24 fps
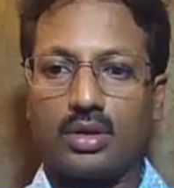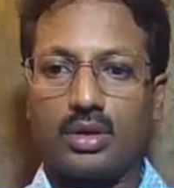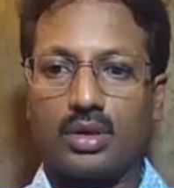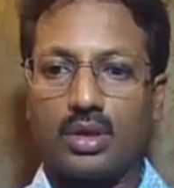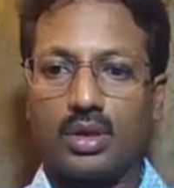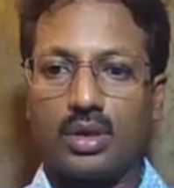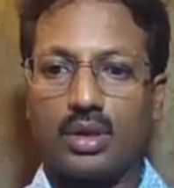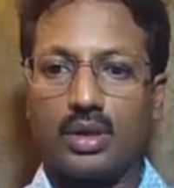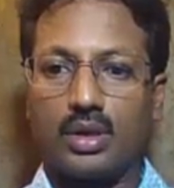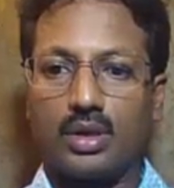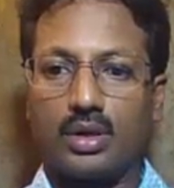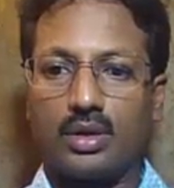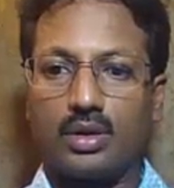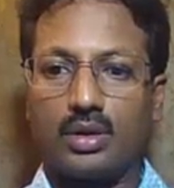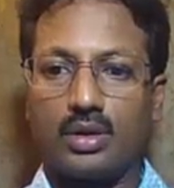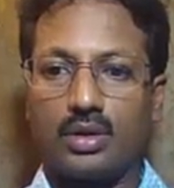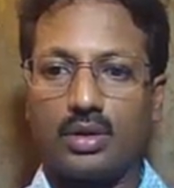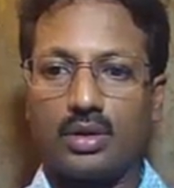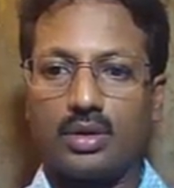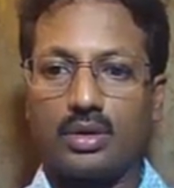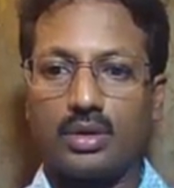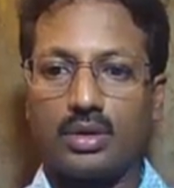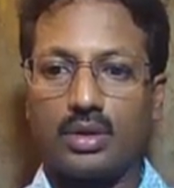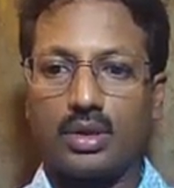this line.
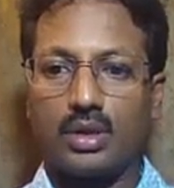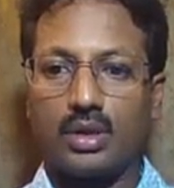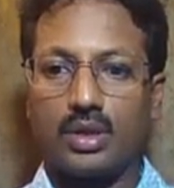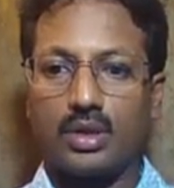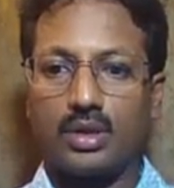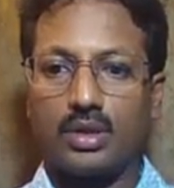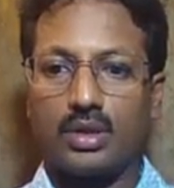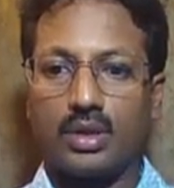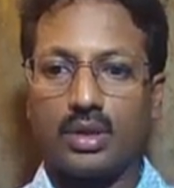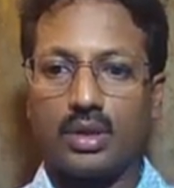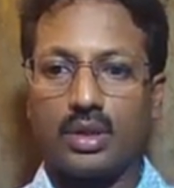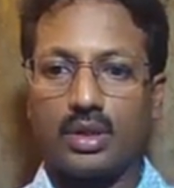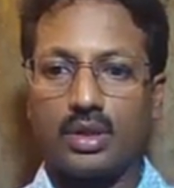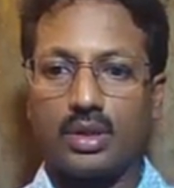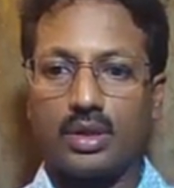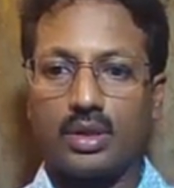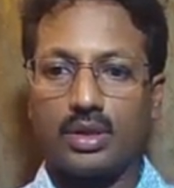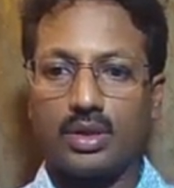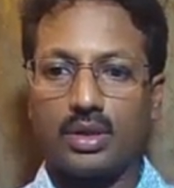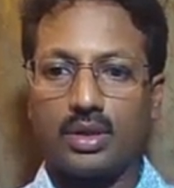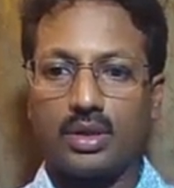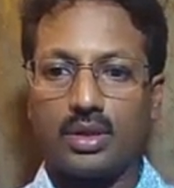So let's say